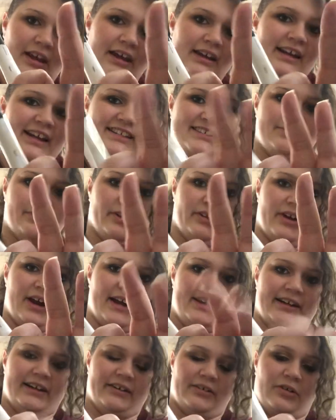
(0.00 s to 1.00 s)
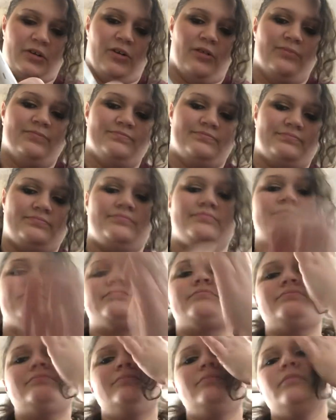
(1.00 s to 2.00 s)
And I swear they're identical.
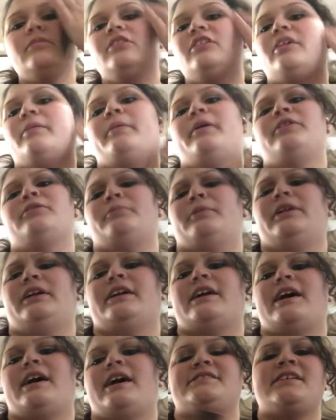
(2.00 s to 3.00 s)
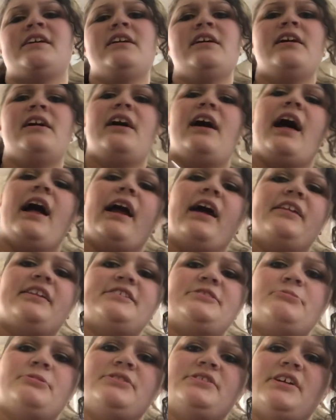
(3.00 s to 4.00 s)
They're both really nice. I got
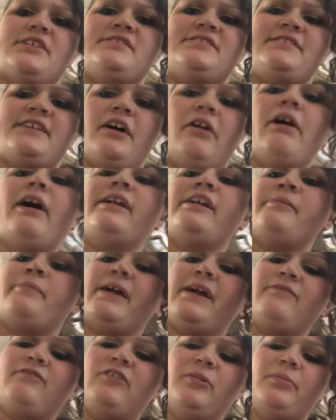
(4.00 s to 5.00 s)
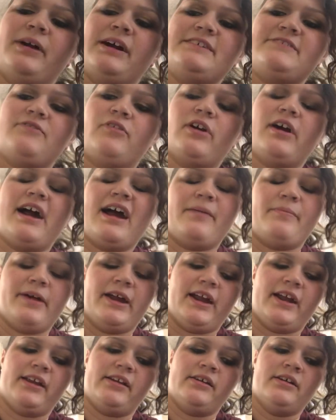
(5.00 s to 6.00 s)
this one, it was on sale. I didn't pay full price for it. I
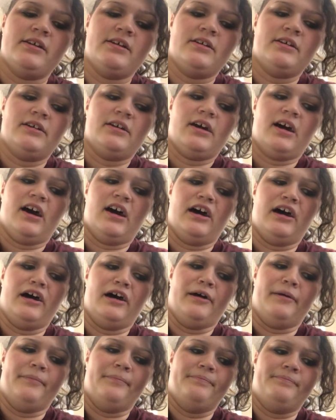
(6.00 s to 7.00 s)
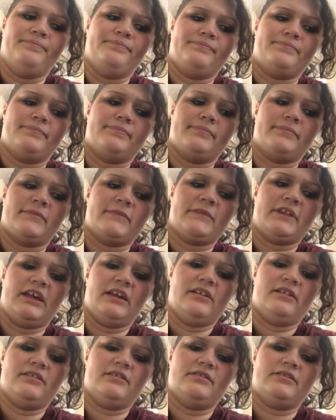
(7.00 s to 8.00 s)
paid, I
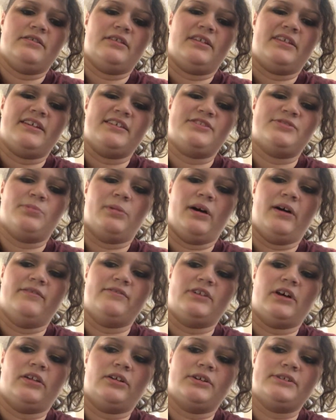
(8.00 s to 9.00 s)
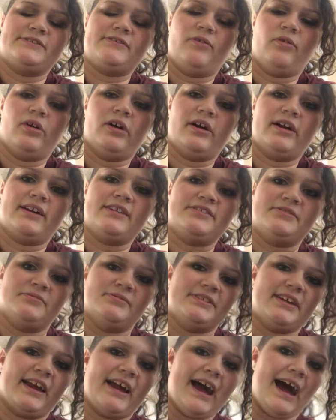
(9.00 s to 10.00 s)
think $12 for it because it
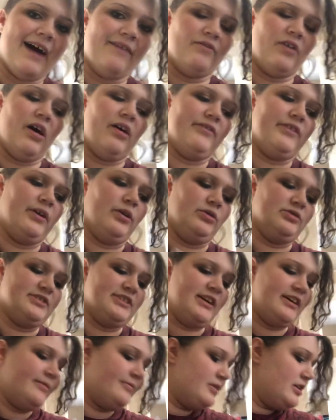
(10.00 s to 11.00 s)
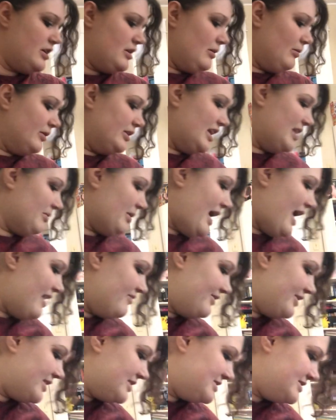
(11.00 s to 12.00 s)
was like half off at Ulta when they were
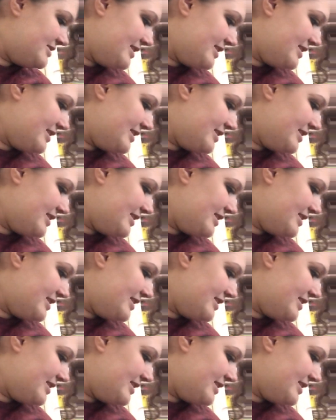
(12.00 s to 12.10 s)
having a